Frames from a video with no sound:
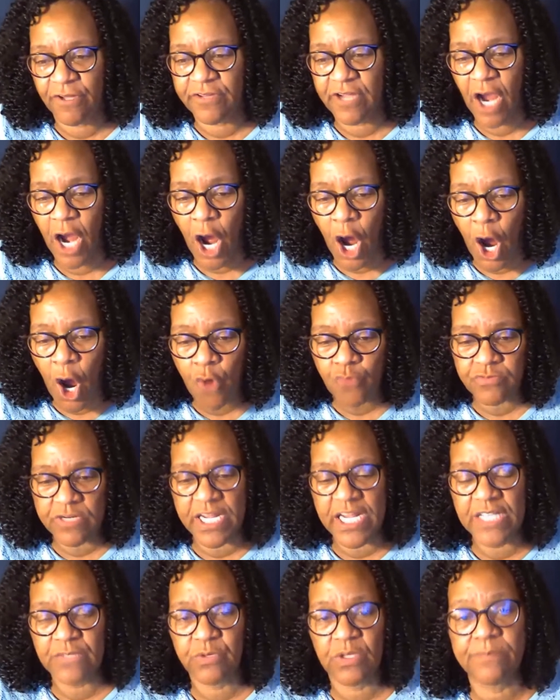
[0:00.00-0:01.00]
for their own
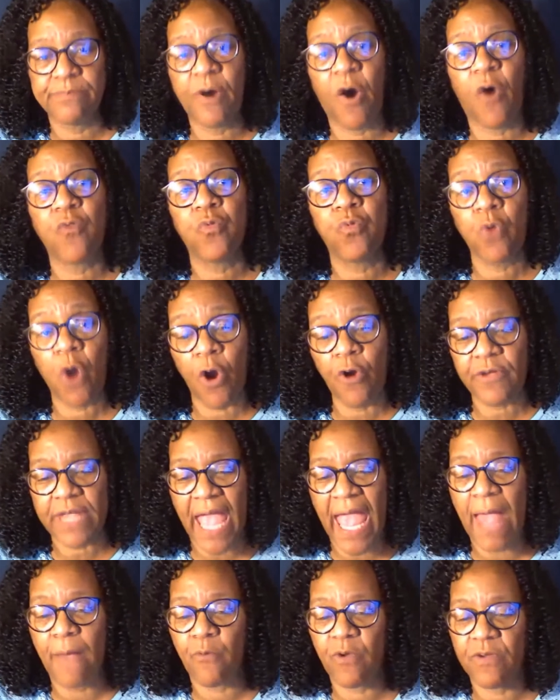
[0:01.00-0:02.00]
needs with both work
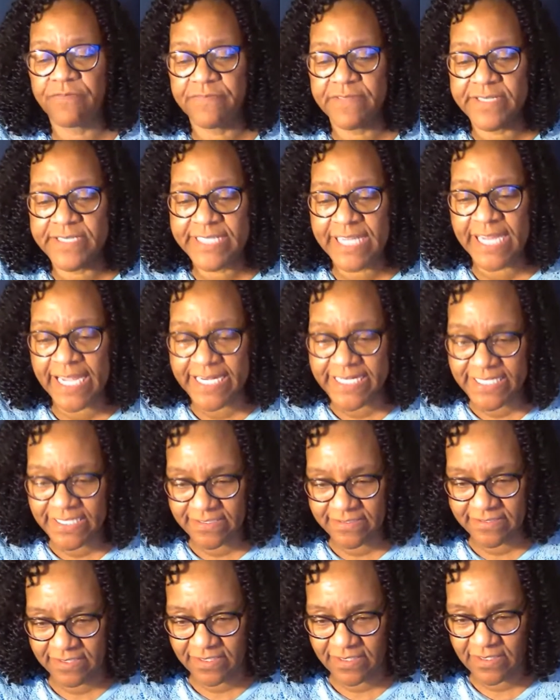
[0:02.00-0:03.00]
and with
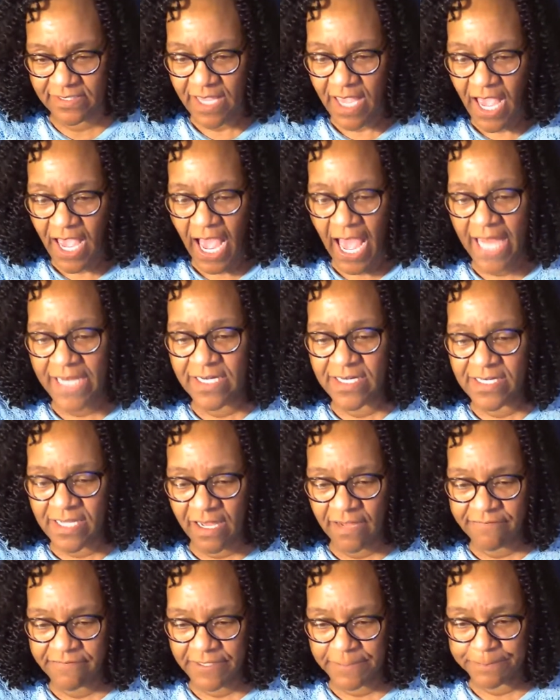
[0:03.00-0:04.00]
dignity. I
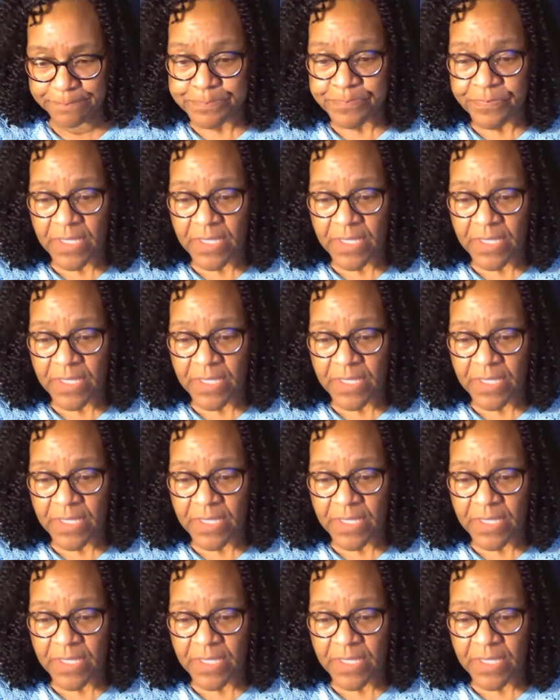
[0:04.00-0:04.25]
love it.